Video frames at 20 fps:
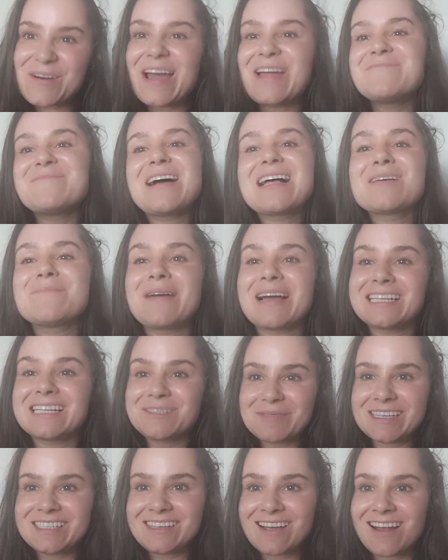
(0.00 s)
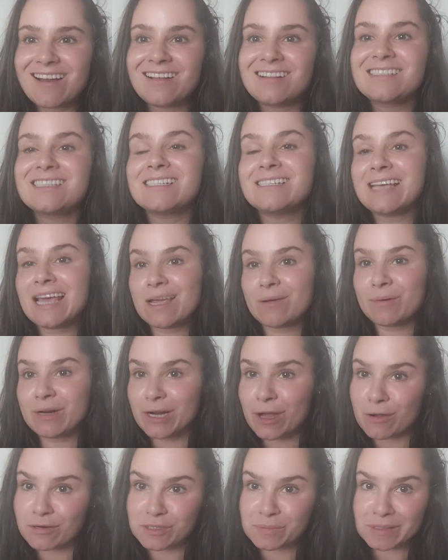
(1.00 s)
welcome back to my channel. Today we're
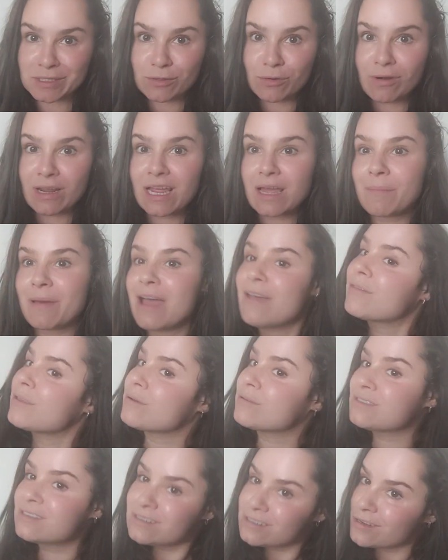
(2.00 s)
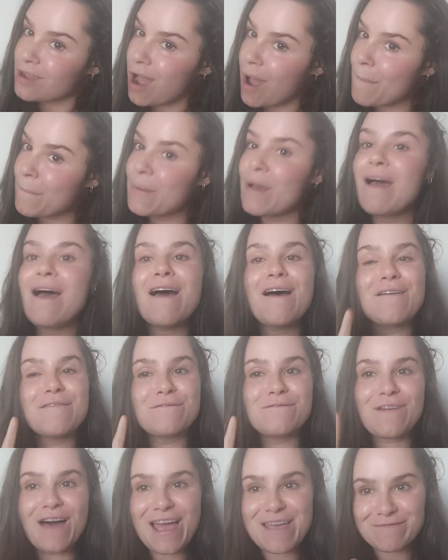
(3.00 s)
going to be talking about those top
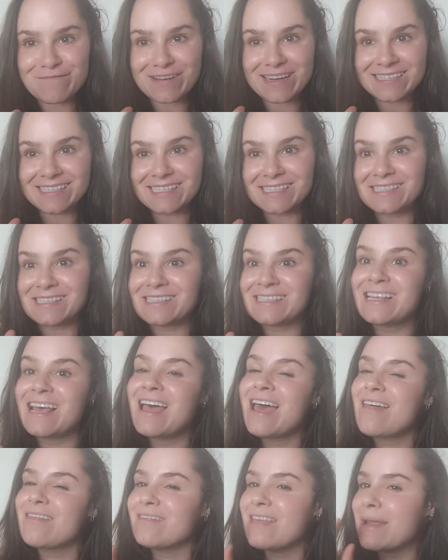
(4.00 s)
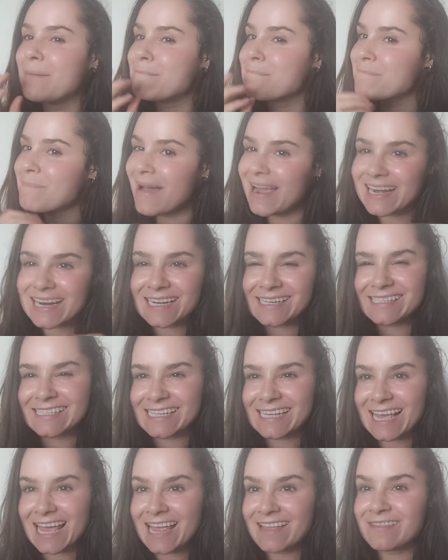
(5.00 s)
five reasons that might
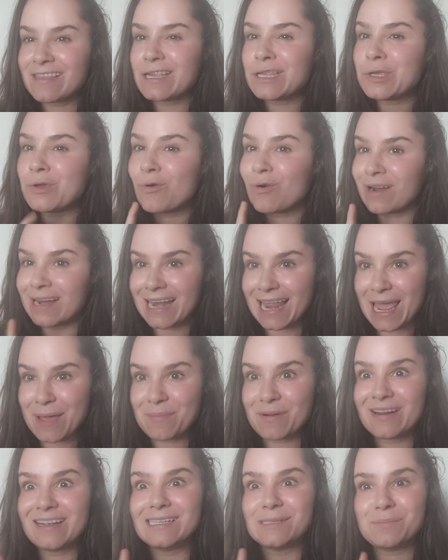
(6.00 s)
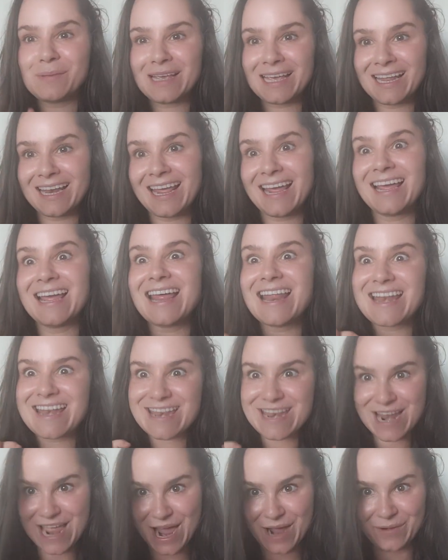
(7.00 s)
indicate that your labor is beginning
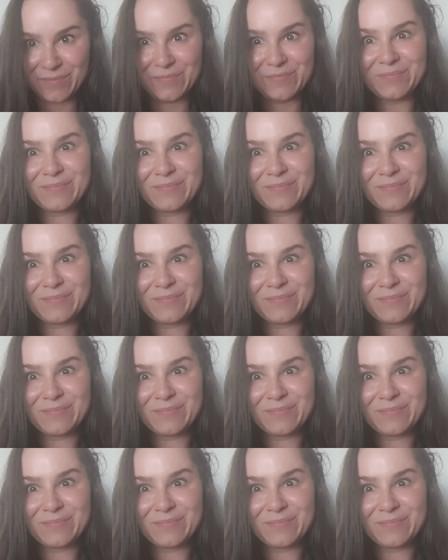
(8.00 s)
now.